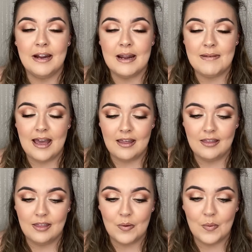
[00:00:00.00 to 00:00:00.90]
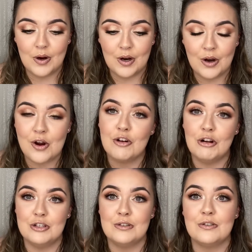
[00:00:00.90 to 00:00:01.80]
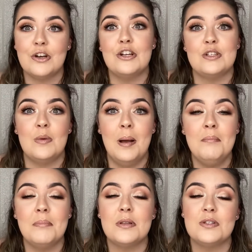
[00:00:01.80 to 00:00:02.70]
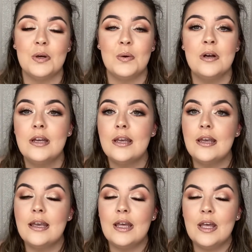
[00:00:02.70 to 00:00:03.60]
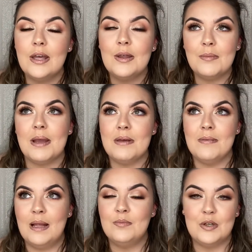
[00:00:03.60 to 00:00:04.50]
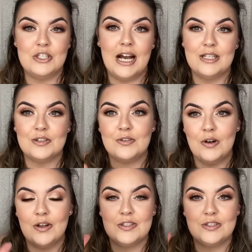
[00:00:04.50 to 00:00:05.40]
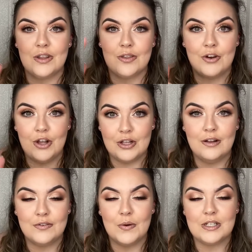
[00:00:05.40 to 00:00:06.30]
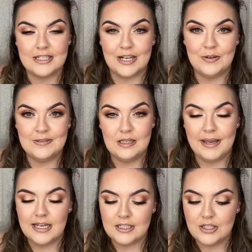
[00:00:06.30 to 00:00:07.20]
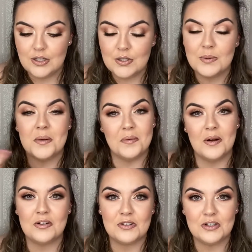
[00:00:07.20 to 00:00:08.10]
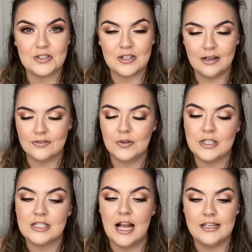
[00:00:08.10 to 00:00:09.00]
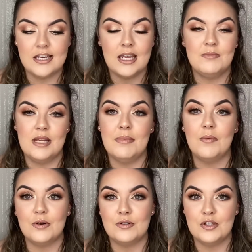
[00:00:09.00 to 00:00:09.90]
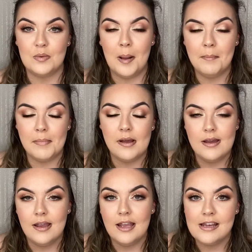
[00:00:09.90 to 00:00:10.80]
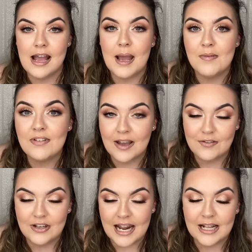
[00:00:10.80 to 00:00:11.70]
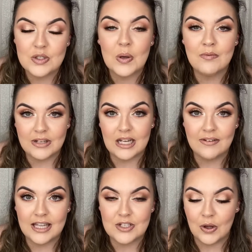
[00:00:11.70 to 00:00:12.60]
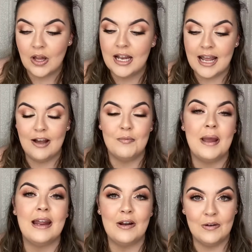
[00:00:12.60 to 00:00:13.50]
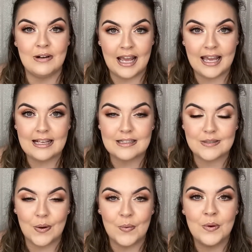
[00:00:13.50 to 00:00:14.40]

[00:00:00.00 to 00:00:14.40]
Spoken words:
Beth were crossing through a swamp. So the way we went was you had to cross through a golf course to get onto the beach. So you were walking across the golf course and you came to a bit where there's a swamp. Now I'm 5'9", so I'm really tall and I have big long legs, so